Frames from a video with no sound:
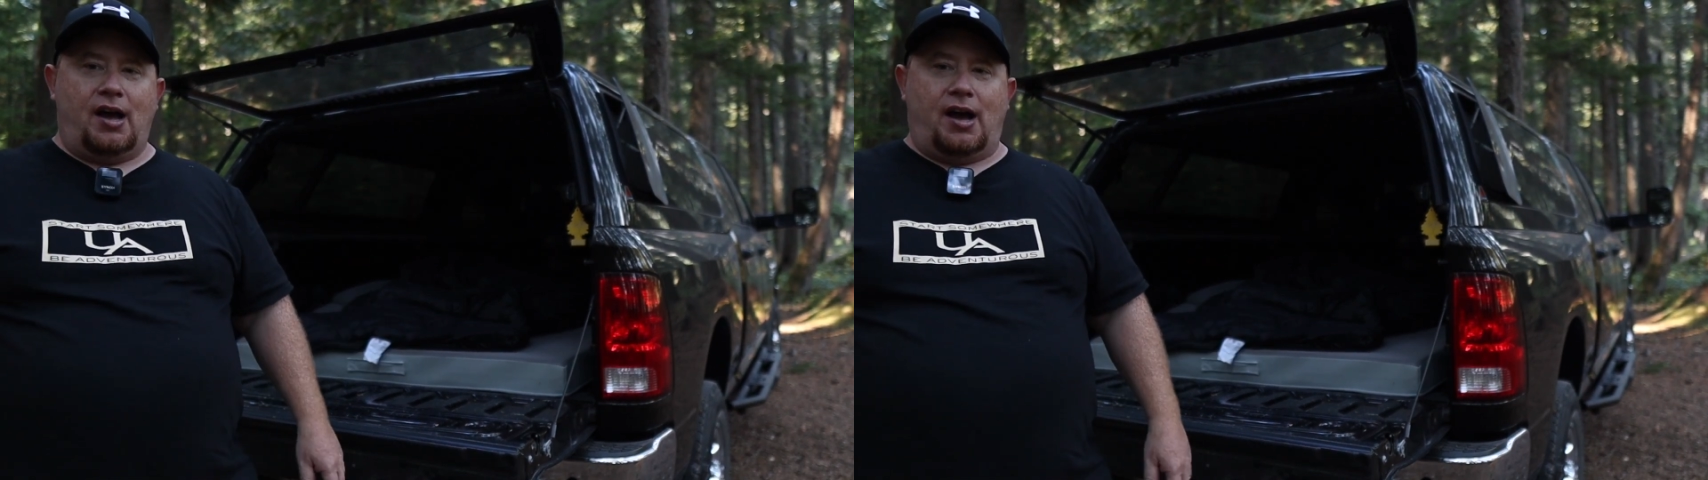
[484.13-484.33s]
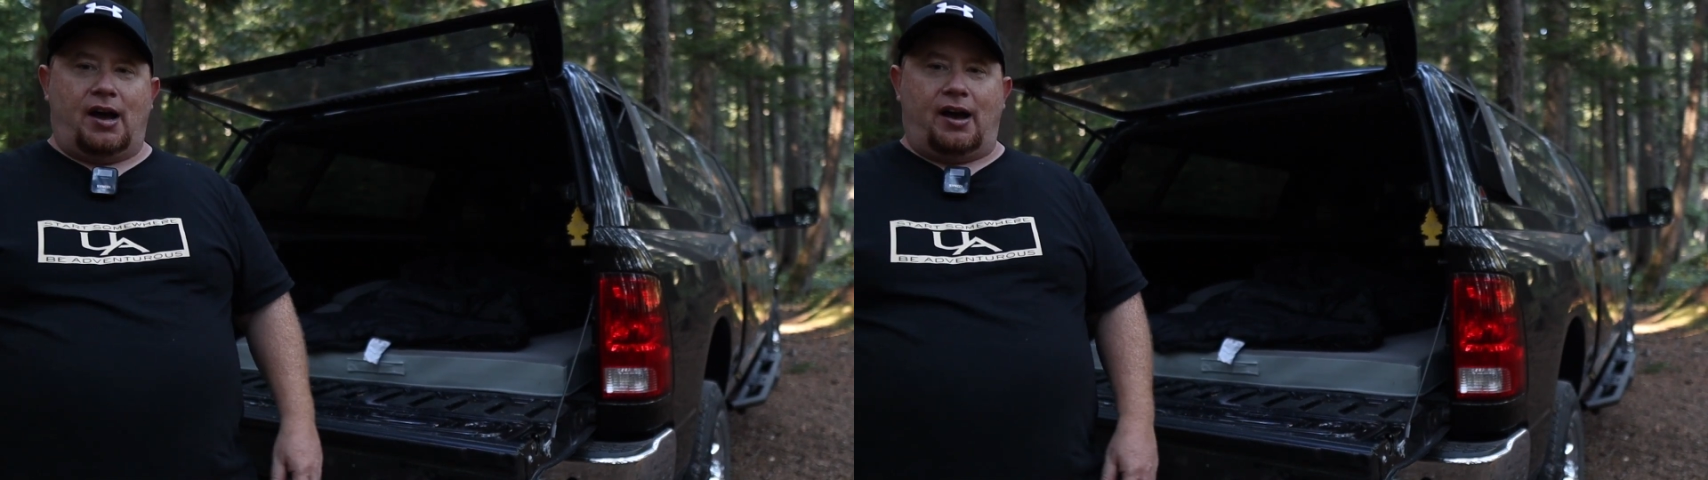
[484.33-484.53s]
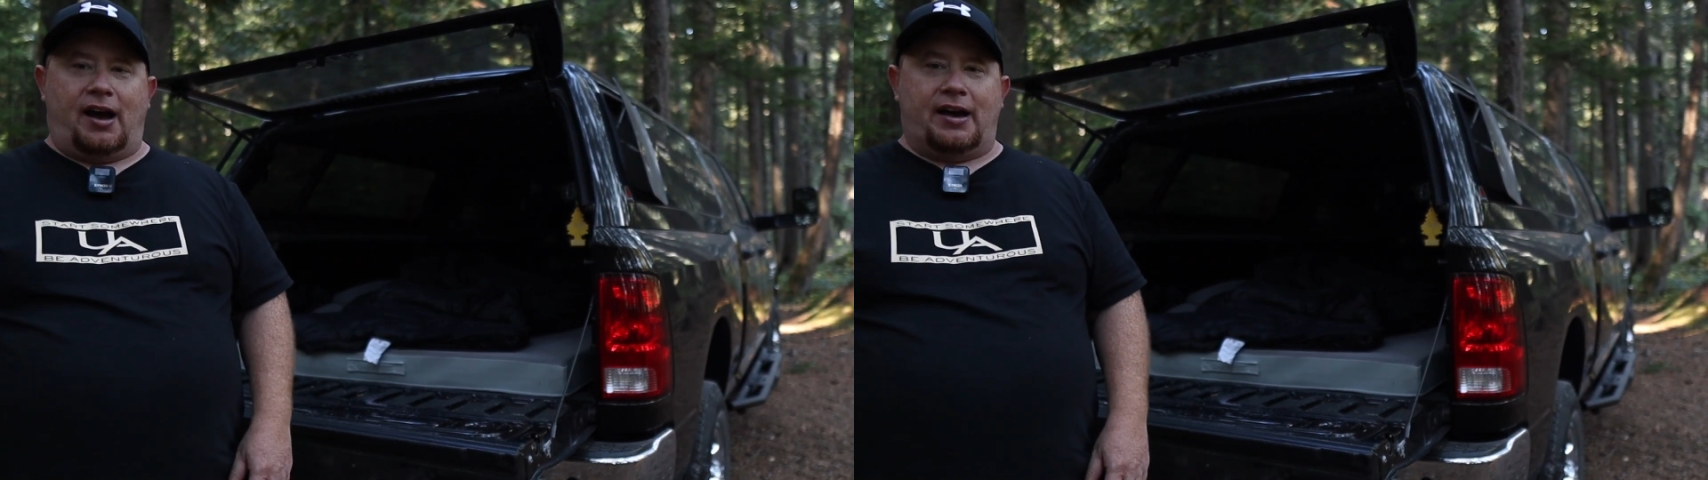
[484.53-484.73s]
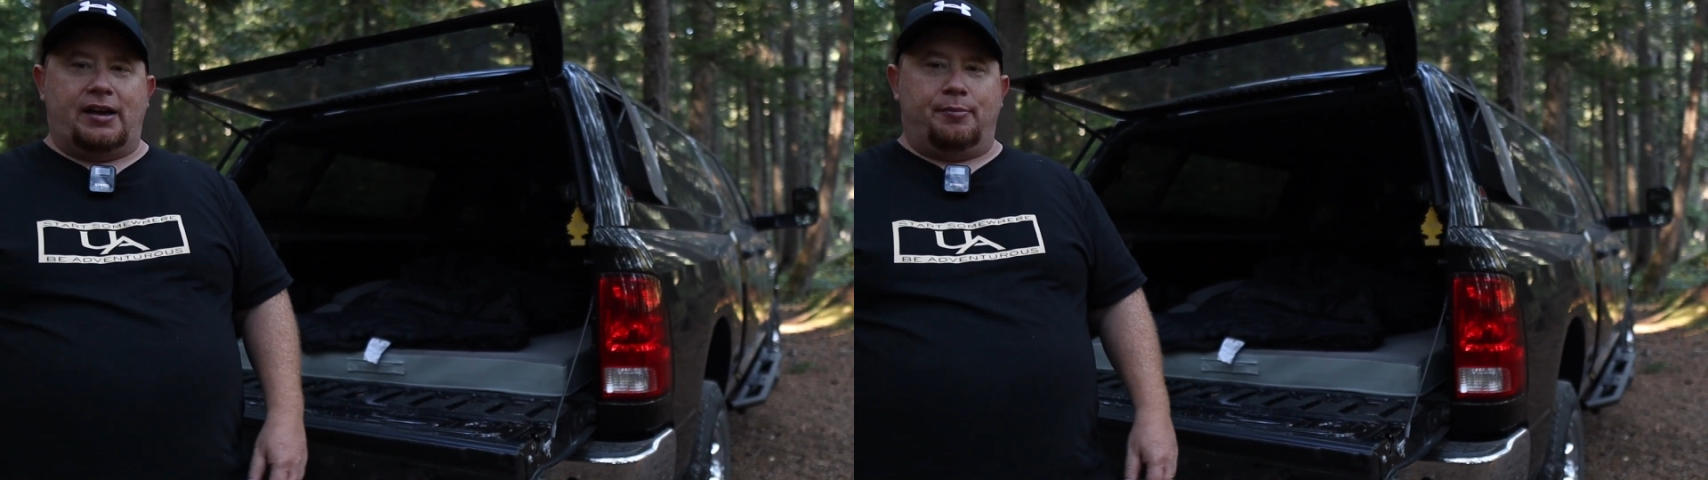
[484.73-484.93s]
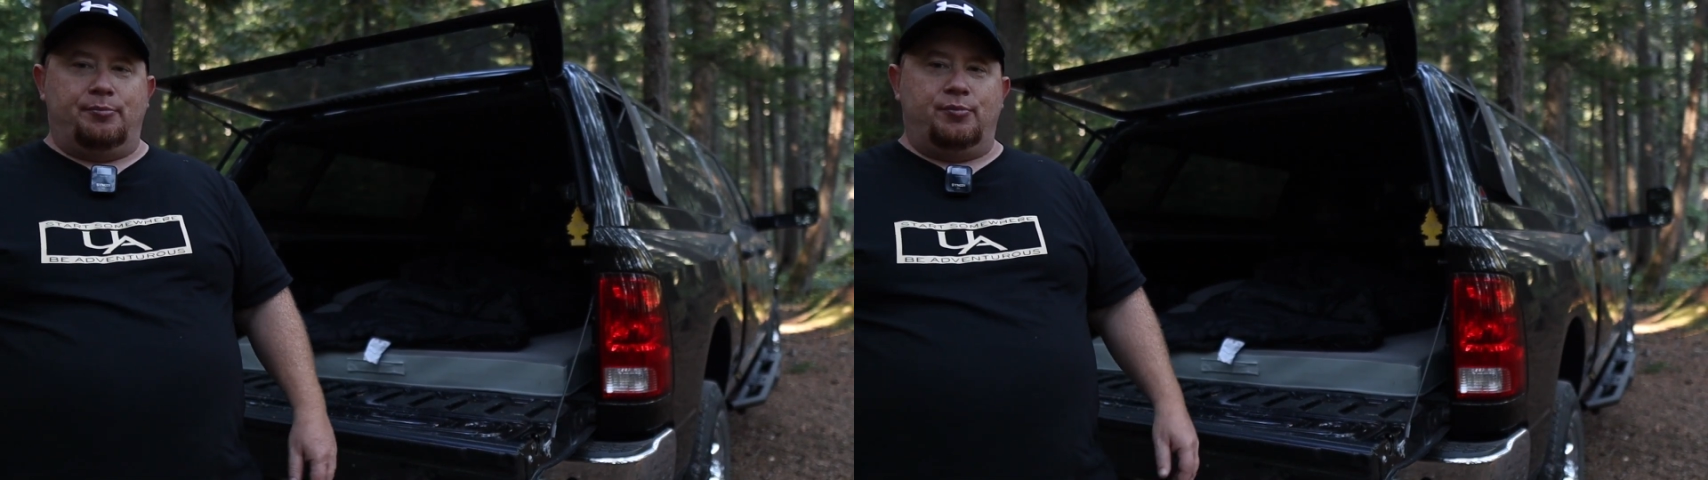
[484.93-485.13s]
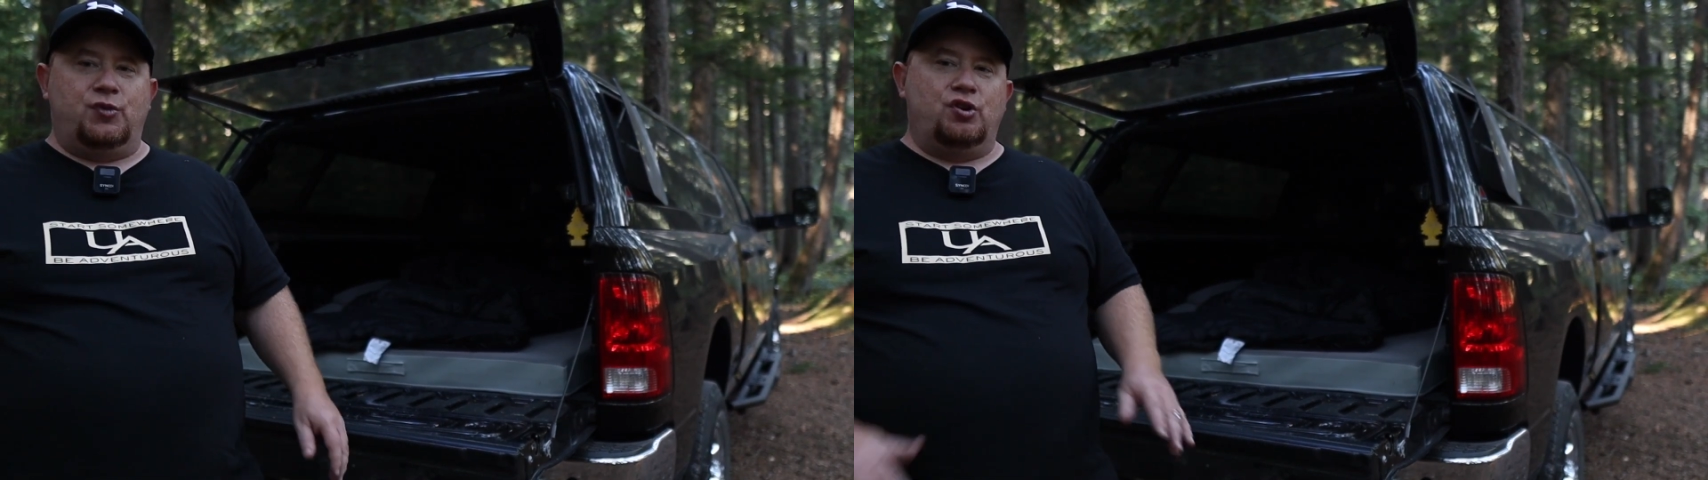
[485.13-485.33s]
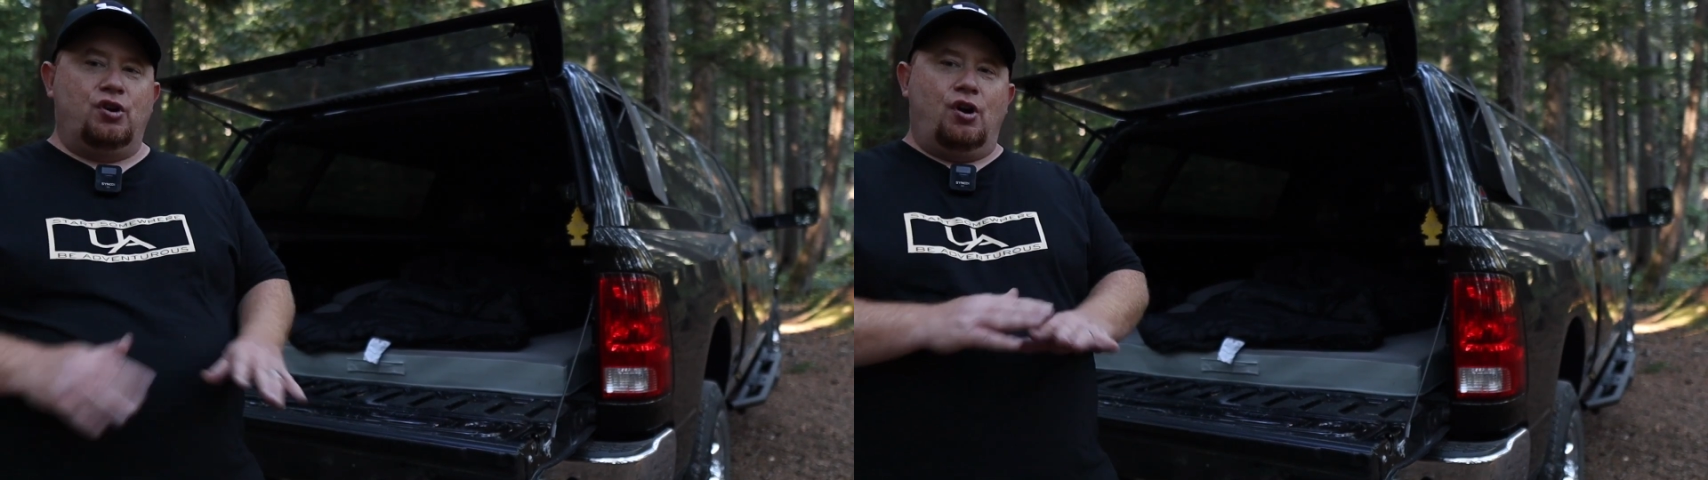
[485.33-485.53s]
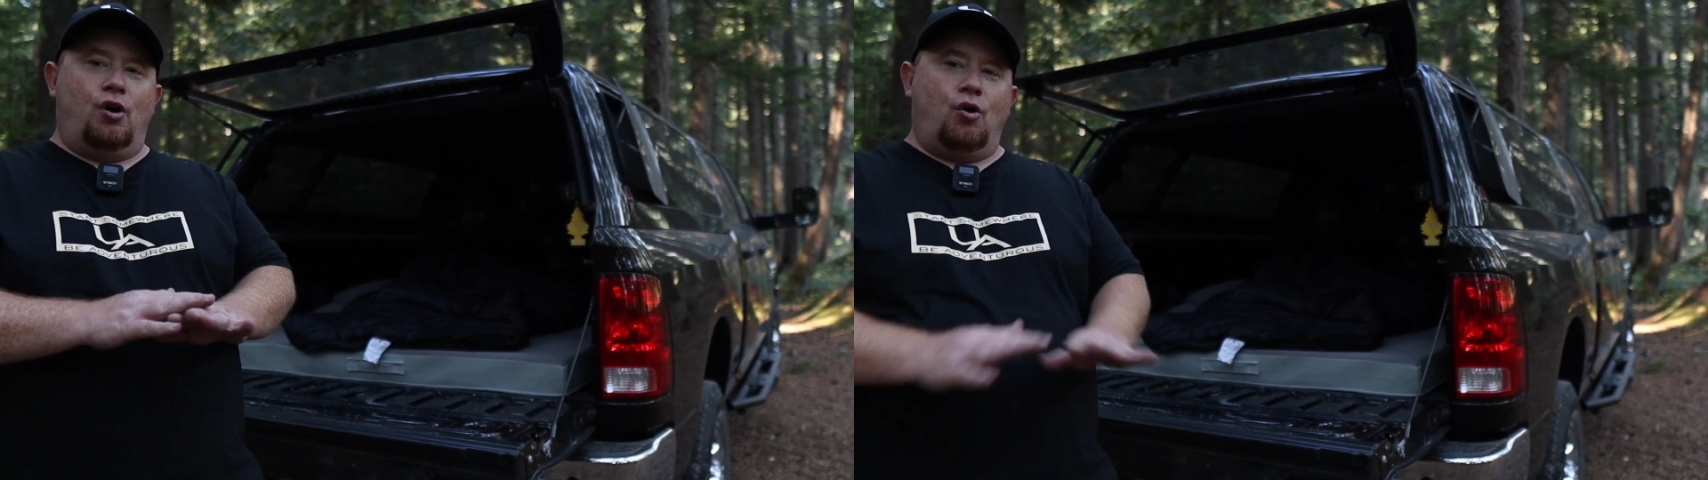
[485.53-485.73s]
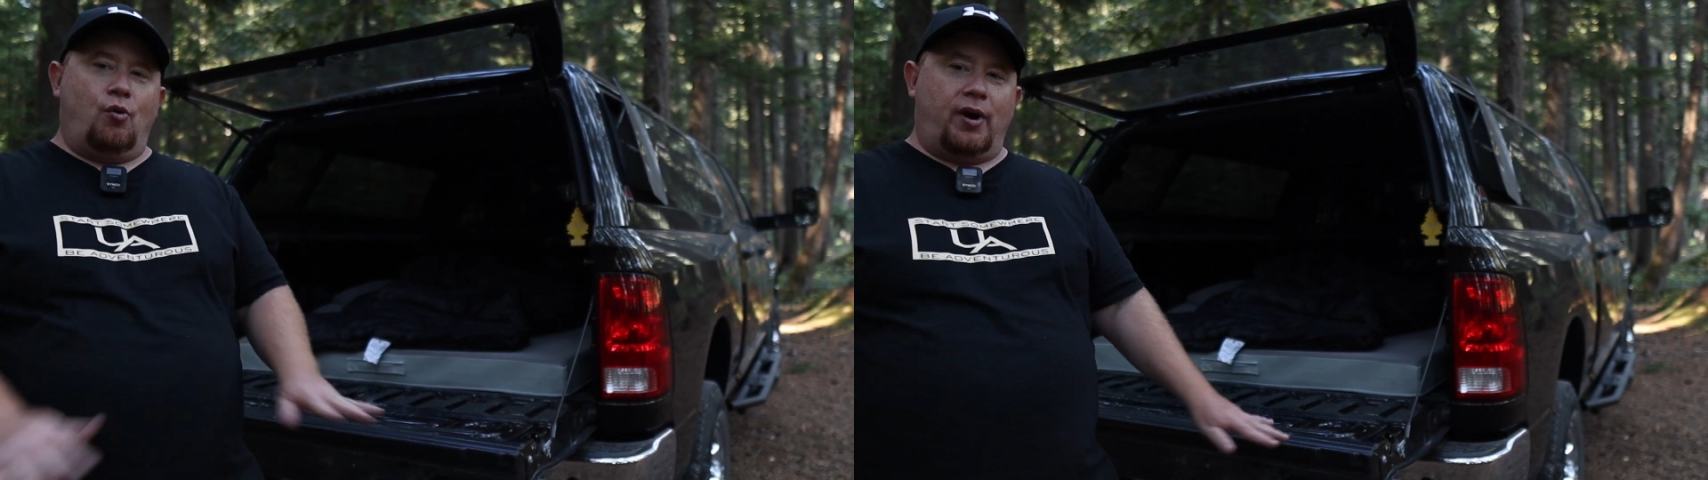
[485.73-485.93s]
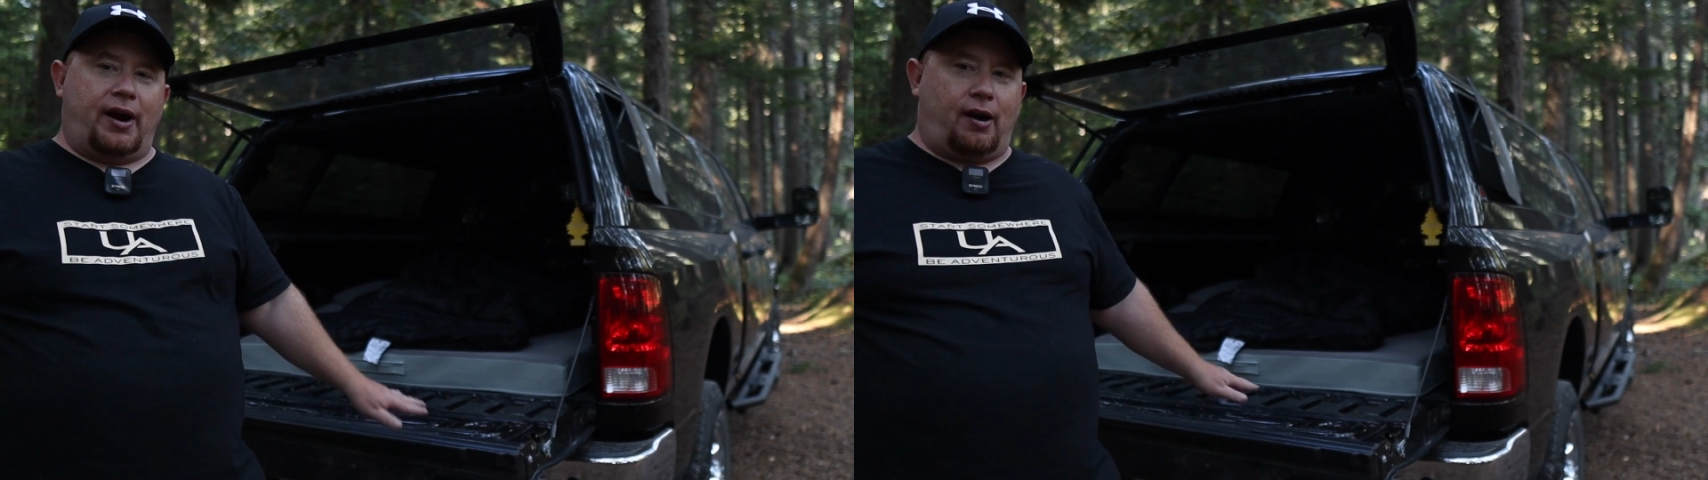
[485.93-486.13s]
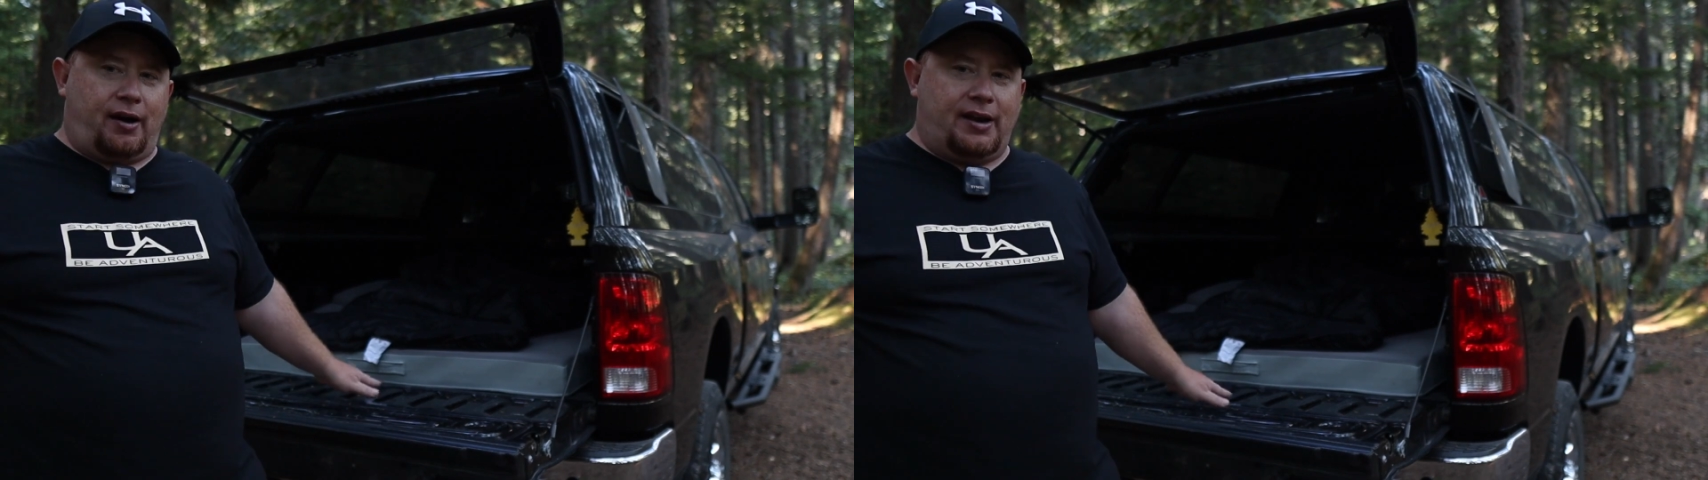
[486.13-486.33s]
I am nowhere